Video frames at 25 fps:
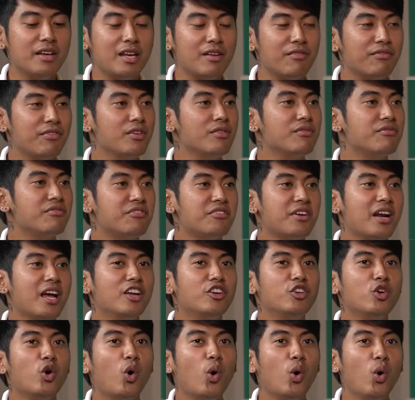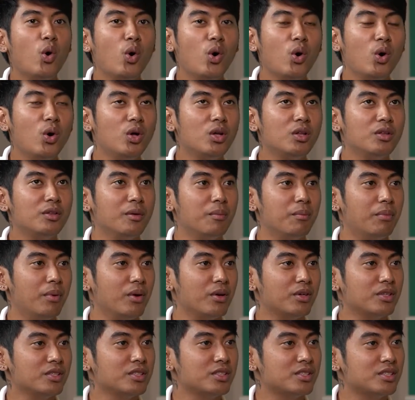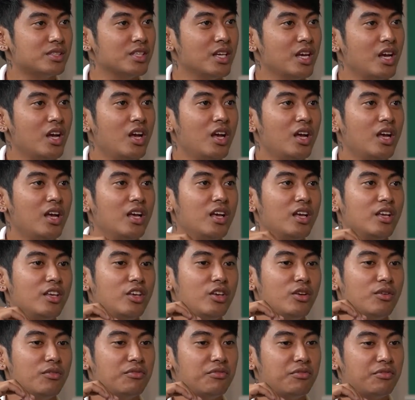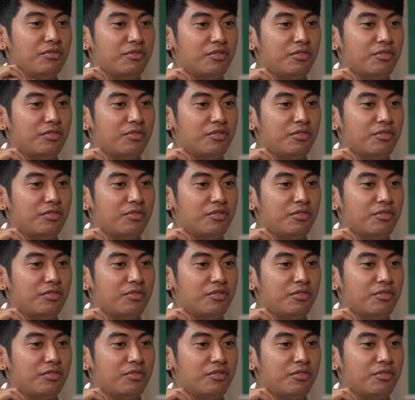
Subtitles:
if you've read all the books, you